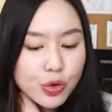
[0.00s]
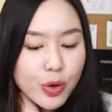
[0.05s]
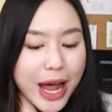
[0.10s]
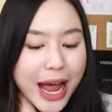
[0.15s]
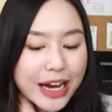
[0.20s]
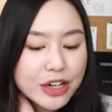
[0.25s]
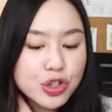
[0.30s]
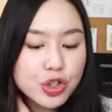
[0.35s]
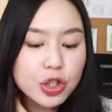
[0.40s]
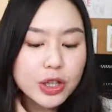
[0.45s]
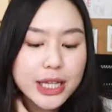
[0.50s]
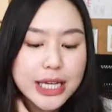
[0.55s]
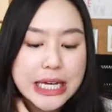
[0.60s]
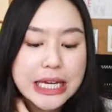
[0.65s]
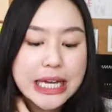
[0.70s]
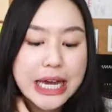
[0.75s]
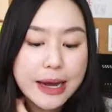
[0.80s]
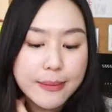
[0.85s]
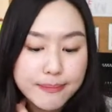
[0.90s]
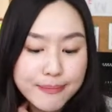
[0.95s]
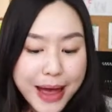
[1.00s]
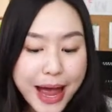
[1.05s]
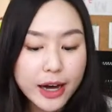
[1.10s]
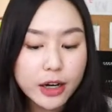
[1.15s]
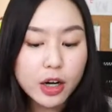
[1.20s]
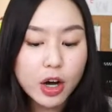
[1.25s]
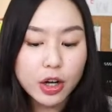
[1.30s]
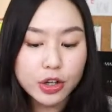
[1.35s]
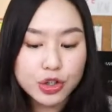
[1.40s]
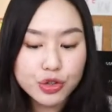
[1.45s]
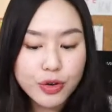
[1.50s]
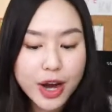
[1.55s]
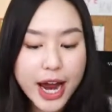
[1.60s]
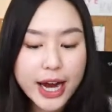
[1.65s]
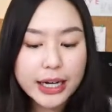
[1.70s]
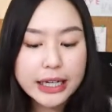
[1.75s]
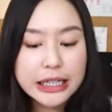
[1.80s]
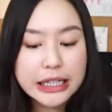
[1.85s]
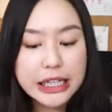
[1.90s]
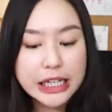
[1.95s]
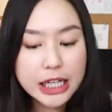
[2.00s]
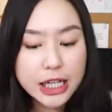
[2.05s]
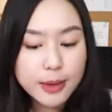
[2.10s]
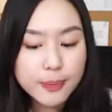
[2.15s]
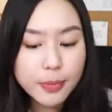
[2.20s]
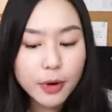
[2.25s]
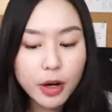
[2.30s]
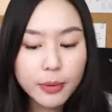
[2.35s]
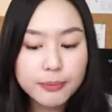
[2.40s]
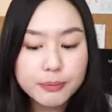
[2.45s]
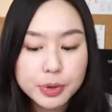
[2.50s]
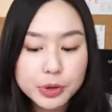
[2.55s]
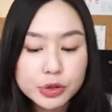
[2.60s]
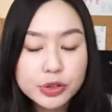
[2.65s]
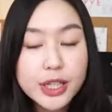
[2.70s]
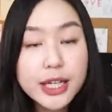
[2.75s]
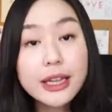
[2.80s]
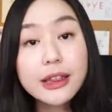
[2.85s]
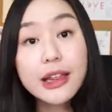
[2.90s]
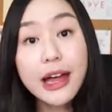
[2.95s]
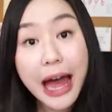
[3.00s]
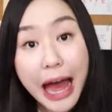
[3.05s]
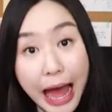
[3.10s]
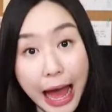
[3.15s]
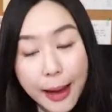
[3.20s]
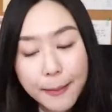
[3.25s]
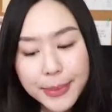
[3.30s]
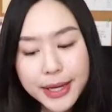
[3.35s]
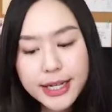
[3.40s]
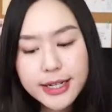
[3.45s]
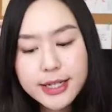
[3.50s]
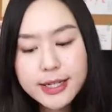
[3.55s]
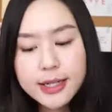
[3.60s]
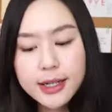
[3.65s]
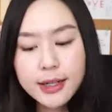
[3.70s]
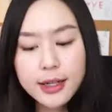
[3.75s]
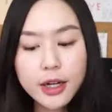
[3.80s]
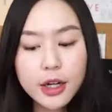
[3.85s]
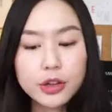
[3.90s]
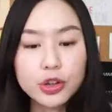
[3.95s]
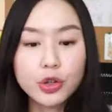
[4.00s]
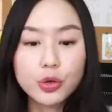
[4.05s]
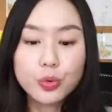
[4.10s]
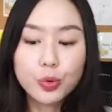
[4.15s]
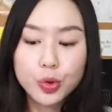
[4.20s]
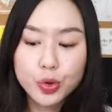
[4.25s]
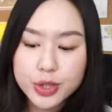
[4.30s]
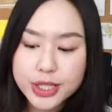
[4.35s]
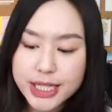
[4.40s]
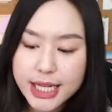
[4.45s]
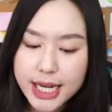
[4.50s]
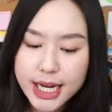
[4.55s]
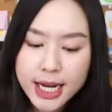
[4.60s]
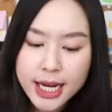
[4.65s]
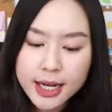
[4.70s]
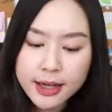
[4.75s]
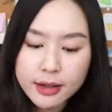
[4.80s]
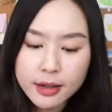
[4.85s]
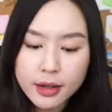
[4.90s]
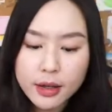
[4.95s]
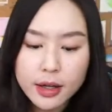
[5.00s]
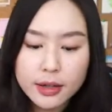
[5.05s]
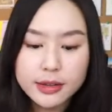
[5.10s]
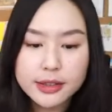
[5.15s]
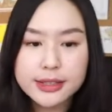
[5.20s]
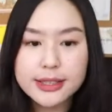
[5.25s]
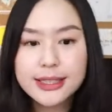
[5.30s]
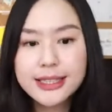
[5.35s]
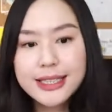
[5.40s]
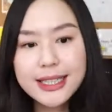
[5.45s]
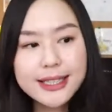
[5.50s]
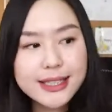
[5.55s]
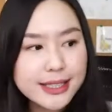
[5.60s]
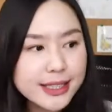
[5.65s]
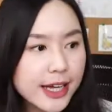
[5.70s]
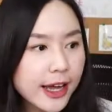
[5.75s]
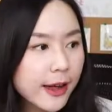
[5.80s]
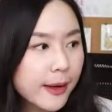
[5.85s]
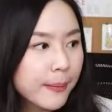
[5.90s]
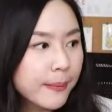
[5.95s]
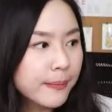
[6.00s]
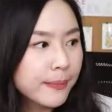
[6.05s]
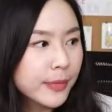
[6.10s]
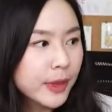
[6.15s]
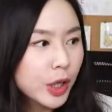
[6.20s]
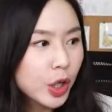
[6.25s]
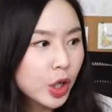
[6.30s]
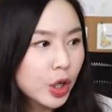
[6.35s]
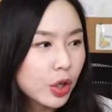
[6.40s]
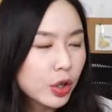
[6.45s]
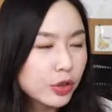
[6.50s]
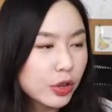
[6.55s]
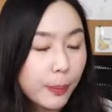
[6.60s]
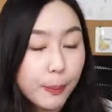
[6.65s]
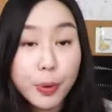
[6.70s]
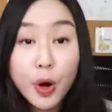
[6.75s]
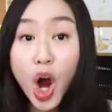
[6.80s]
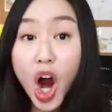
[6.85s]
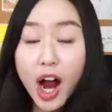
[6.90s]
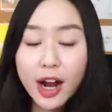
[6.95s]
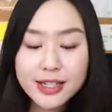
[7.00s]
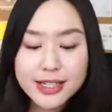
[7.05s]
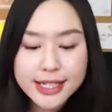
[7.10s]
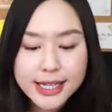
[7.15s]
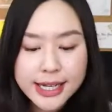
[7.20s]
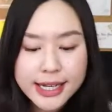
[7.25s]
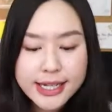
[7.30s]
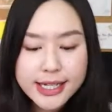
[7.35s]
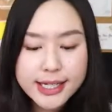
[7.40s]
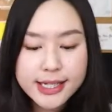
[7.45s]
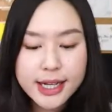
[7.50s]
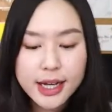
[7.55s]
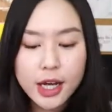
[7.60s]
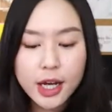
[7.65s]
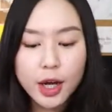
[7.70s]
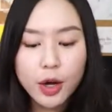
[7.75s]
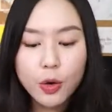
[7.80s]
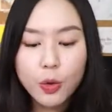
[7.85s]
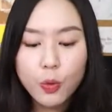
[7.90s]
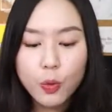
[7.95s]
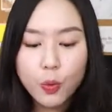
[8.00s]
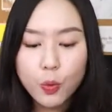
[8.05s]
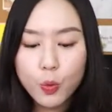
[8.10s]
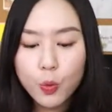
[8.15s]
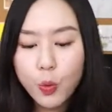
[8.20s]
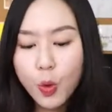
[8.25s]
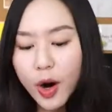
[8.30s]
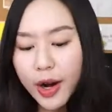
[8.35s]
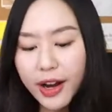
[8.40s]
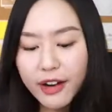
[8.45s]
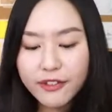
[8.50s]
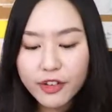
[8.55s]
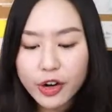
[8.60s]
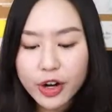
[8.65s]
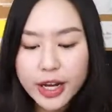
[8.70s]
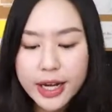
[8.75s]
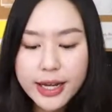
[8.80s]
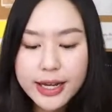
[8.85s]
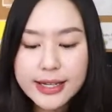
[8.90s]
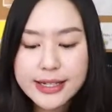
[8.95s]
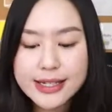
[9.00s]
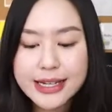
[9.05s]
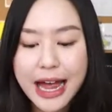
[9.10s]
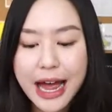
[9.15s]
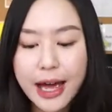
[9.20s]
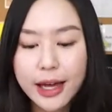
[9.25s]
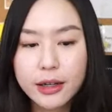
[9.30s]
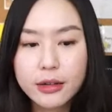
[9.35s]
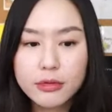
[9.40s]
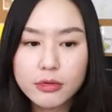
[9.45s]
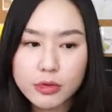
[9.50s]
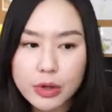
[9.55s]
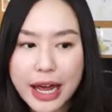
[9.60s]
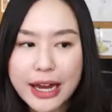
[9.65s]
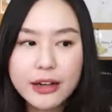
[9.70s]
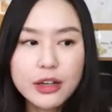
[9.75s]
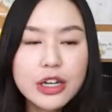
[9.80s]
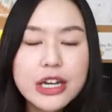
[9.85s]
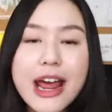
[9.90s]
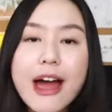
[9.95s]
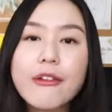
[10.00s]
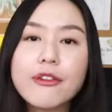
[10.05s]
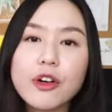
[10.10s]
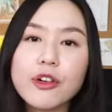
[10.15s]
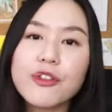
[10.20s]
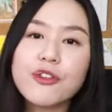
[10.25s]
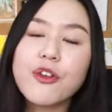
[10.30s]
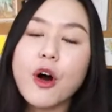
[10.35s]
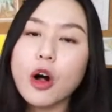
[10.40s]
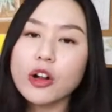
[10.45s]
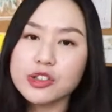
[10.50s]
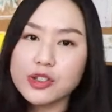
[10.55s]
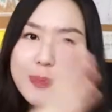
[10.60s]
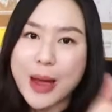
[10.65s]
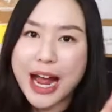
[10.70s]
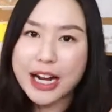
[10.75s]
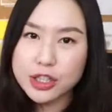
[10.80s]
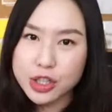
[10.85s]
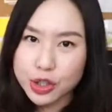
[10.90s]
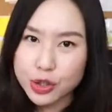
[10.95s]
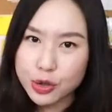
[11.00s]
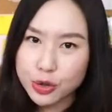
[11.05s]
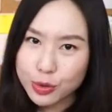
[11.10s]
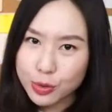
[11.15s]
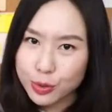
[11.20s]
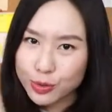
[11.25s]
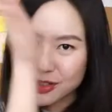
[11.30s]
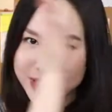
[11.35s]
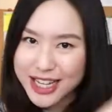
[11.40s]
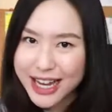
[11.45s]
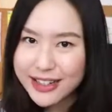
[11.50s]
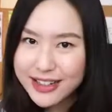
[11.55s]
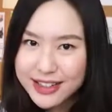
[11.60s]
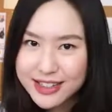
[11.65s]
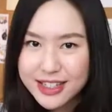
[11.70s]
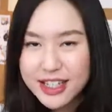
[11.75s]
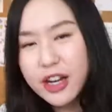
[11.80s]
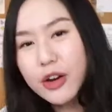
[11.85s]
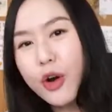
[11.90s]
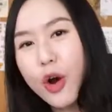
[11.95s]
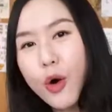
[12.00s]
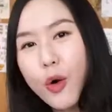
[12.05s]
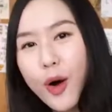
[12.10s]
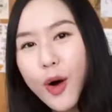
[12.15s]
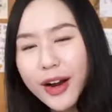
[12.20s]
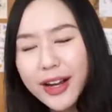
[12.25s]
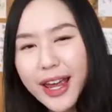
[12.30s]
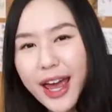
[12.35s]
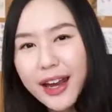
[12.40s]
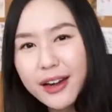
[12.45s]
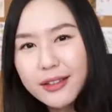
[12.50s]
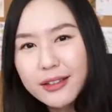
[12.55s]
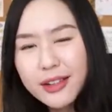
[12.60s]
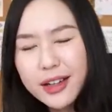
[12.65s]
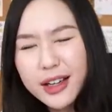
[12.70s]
to actually get back on track and keep on building the habit, the routine, the system, the process, whatever it is that, and never falls back to set zero again.